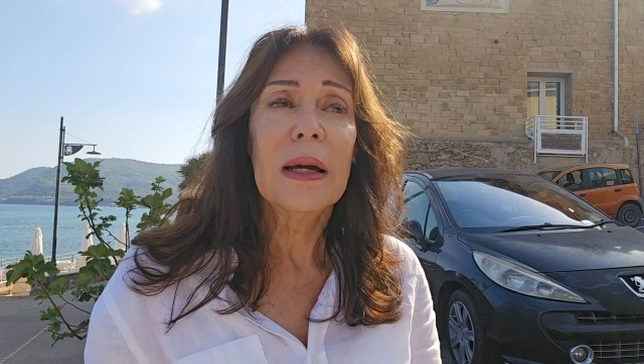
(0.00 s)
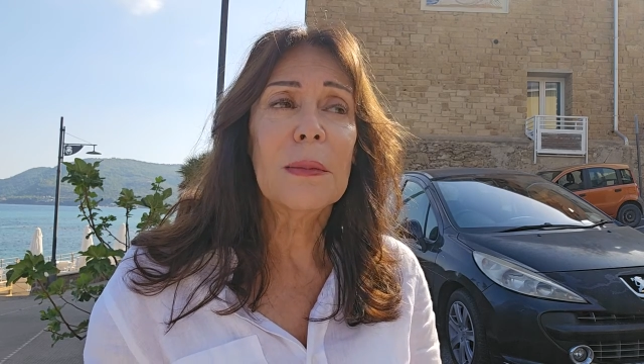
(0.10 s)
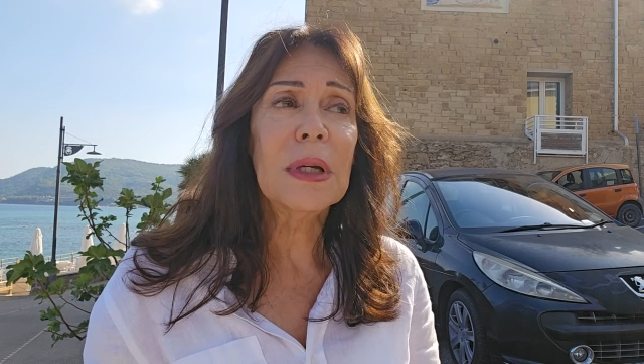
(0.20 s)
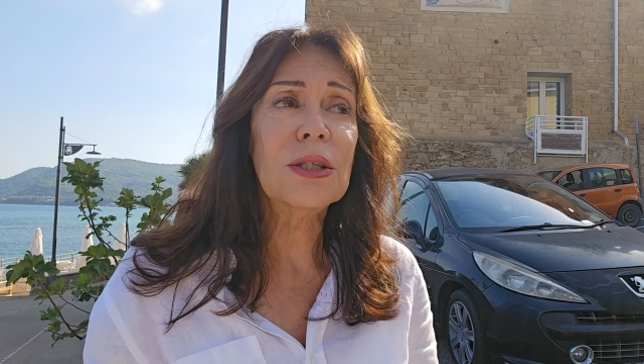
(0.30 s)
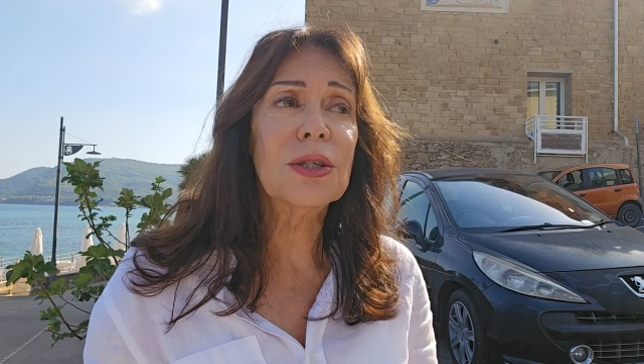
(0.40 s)

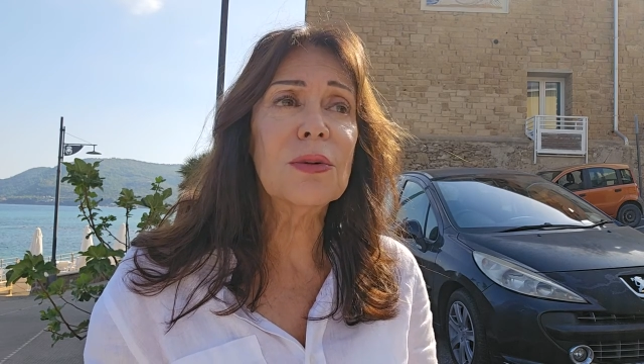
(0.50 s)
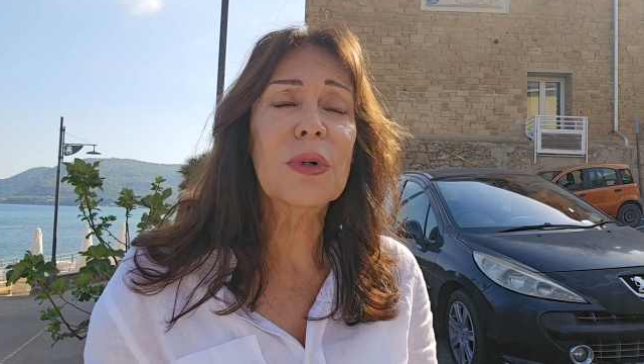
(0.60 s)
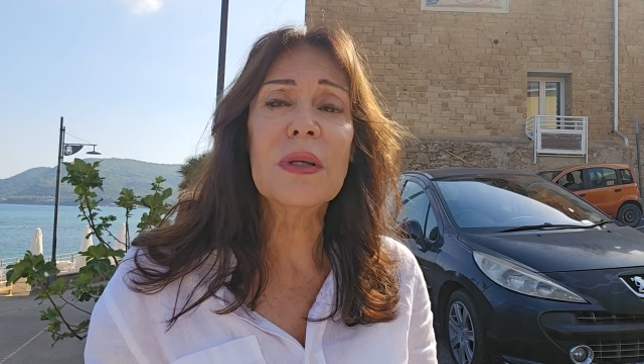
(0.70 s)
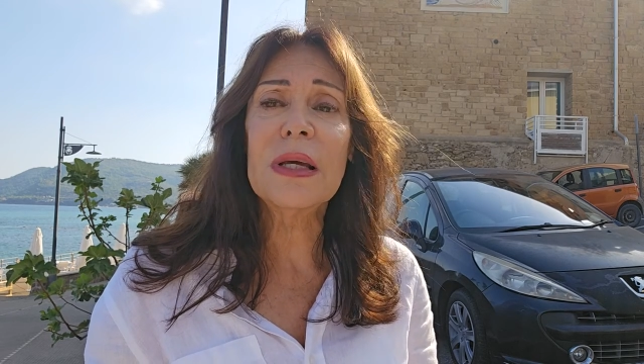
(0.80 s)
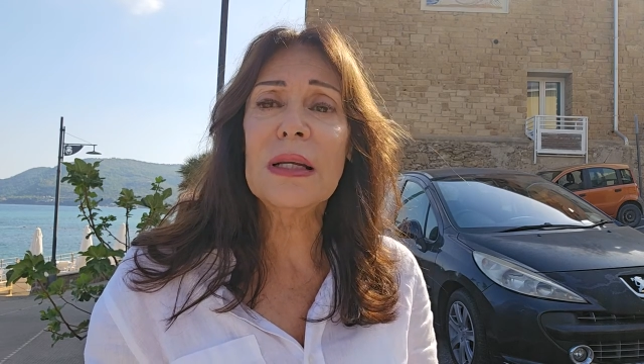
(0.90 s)
I'm not sure
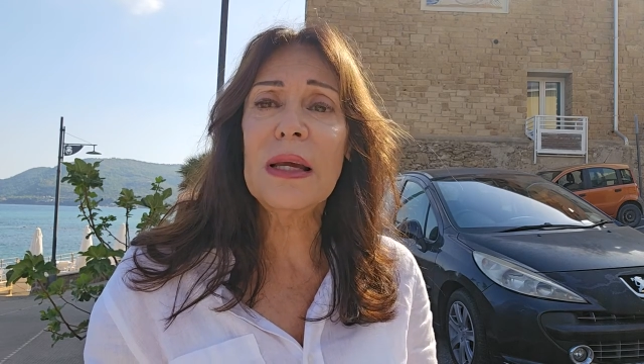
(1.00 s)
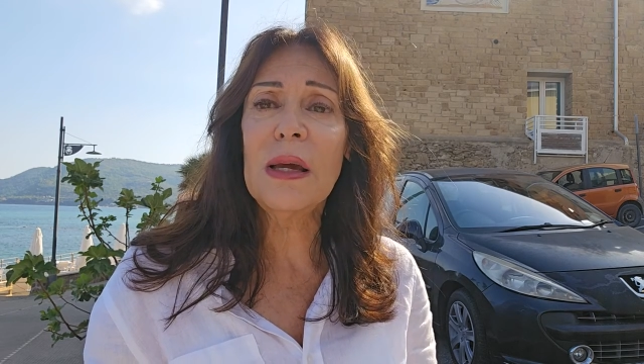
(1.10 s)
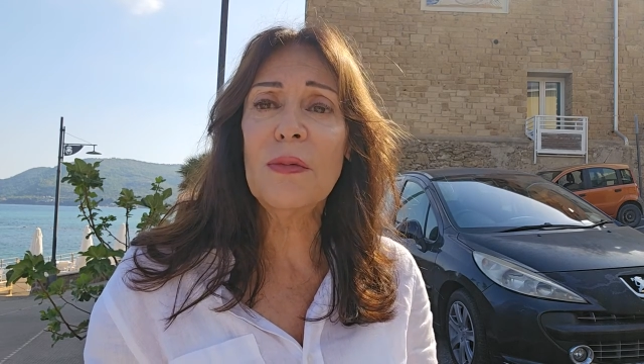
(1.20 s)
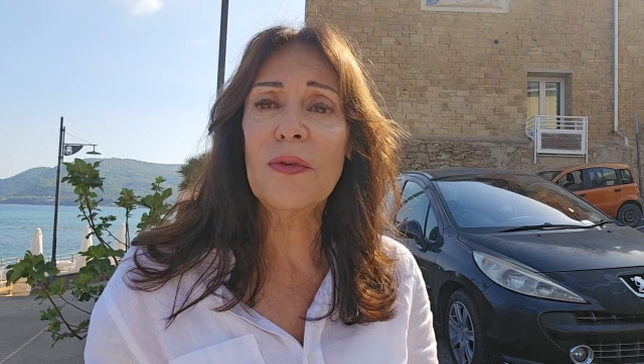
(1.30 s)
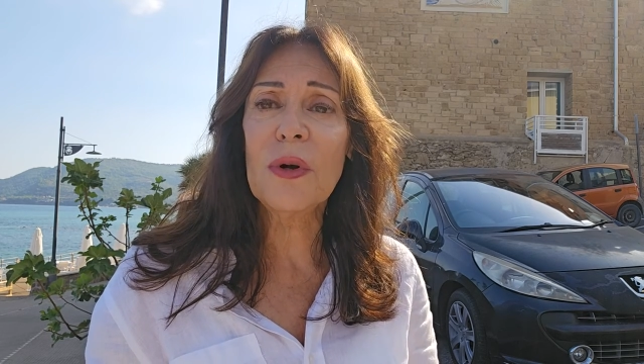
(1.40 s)
where that
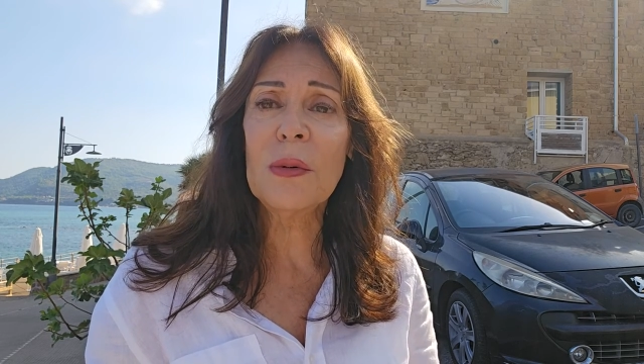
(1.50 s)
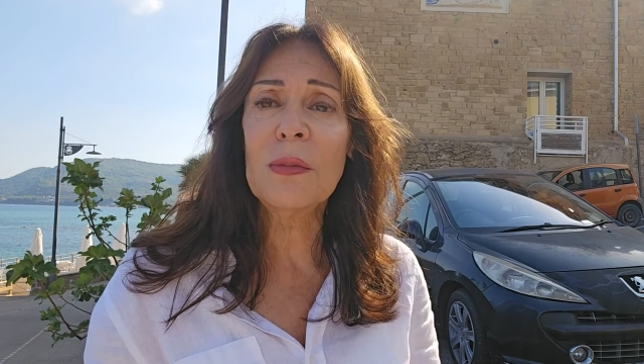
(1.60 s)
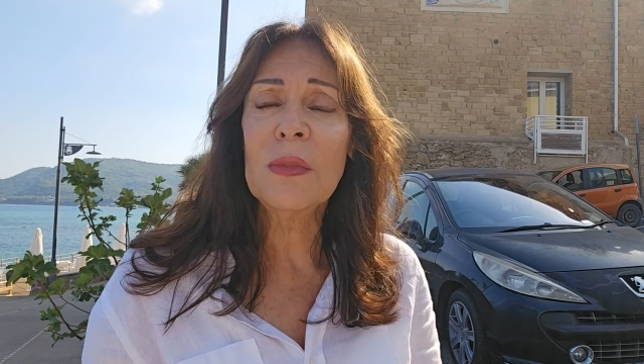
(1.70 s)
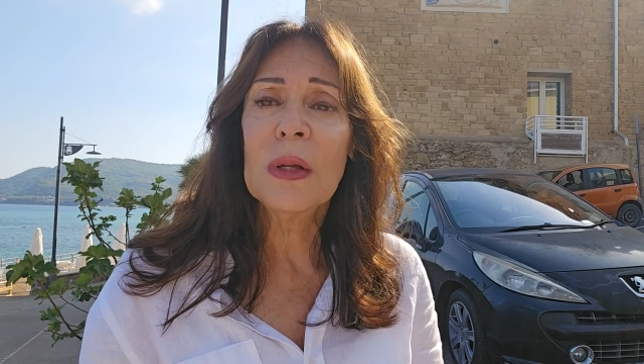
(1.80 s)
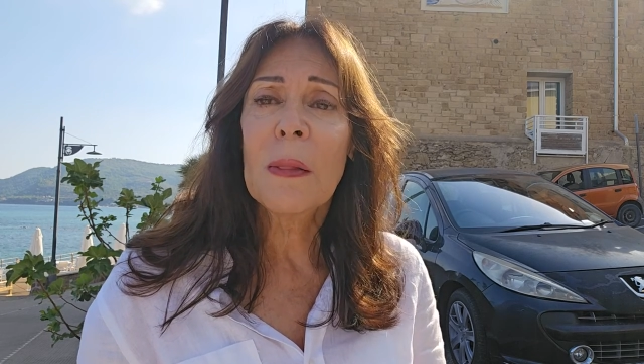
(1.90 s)
came
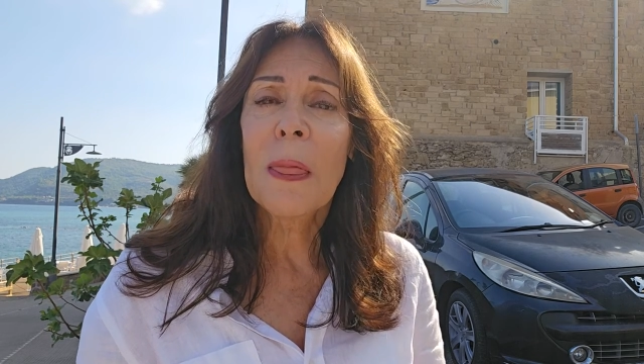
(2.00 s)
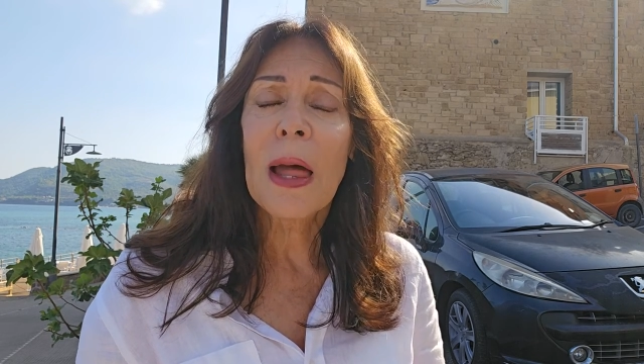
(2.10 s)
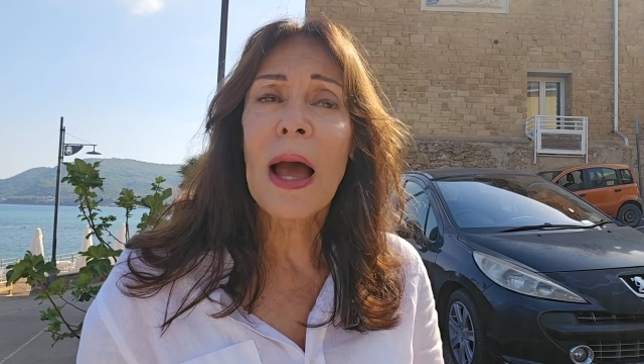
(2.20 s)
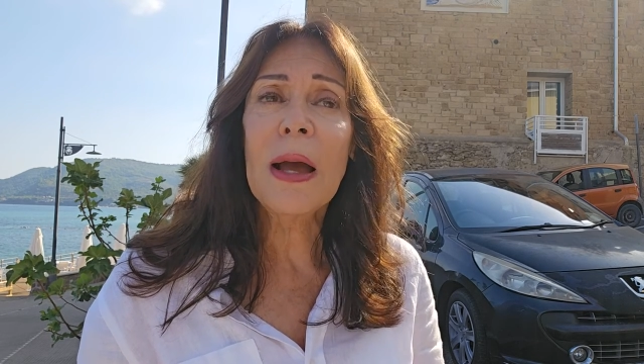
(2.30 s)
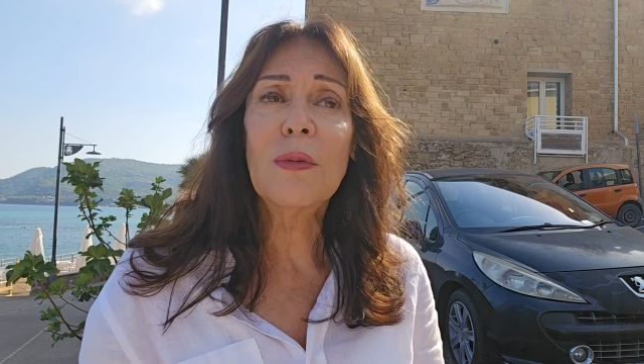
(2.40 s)
from.
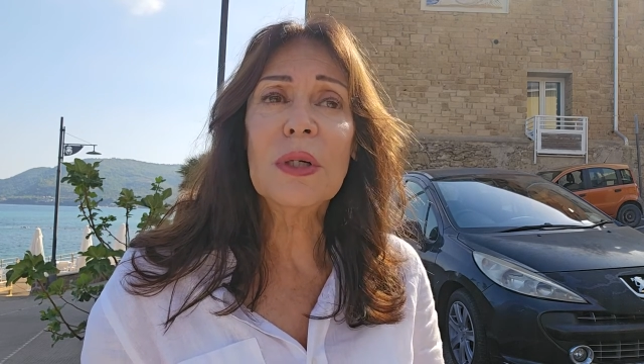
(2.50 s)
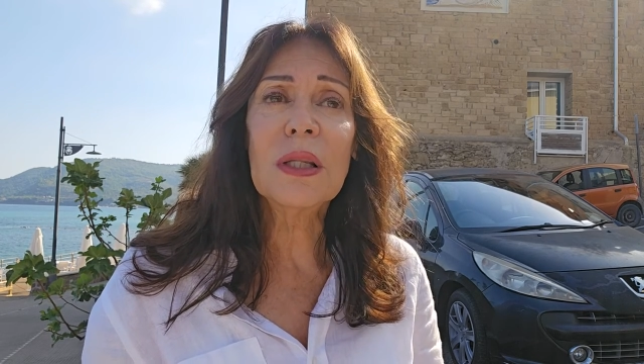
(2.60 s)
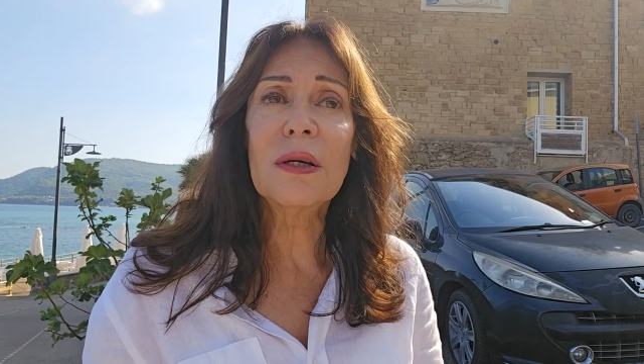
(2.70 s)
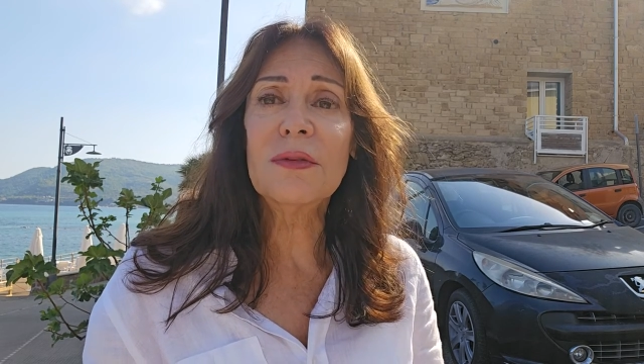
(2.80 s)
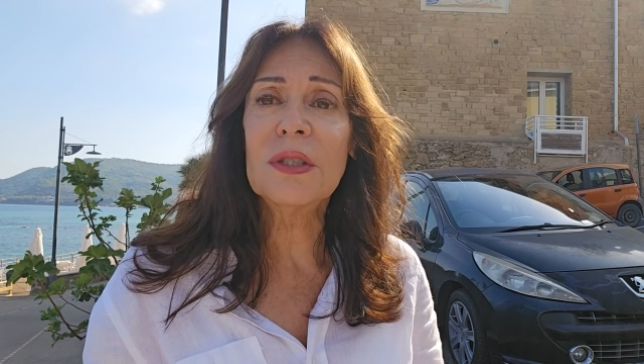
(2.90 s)
I would
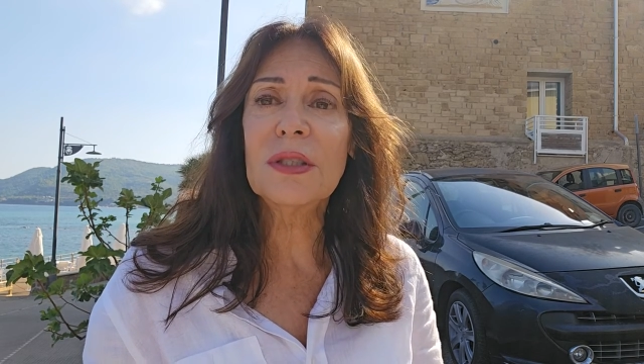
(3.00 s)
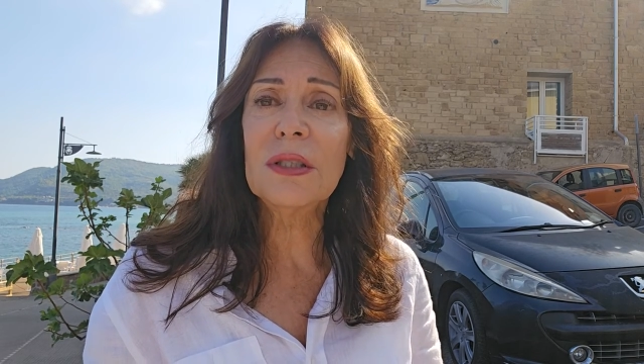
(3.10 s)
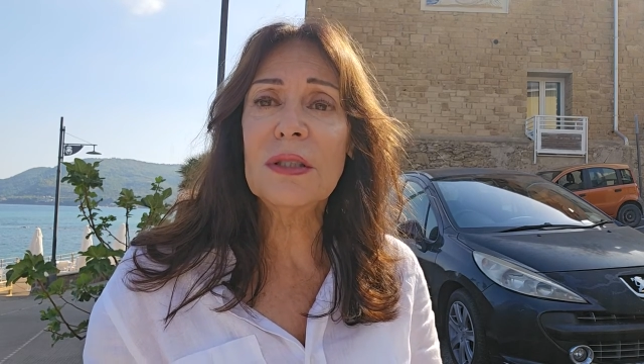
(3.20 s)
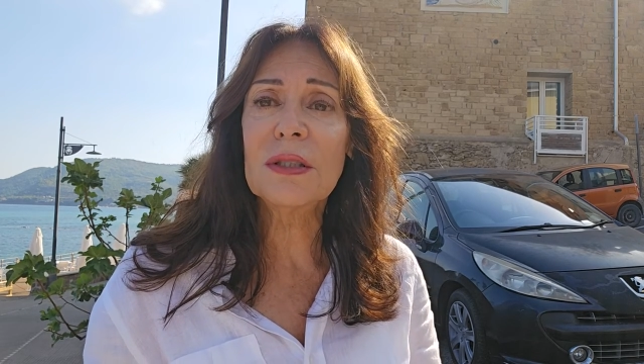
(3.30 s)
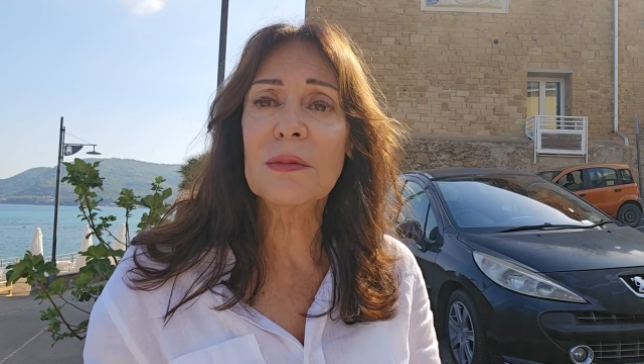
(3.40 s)
love to
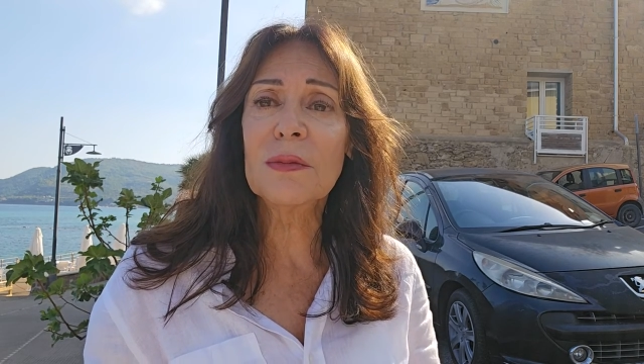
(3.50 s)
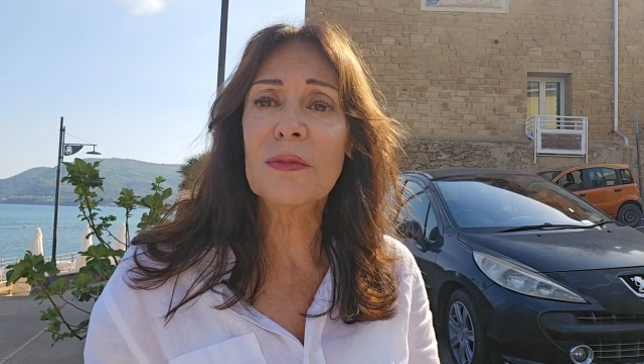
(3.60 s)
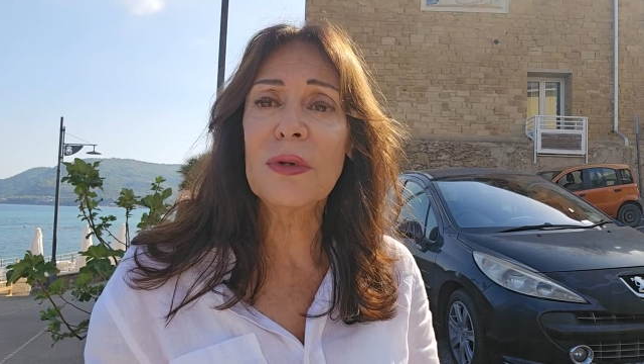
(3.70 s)
see some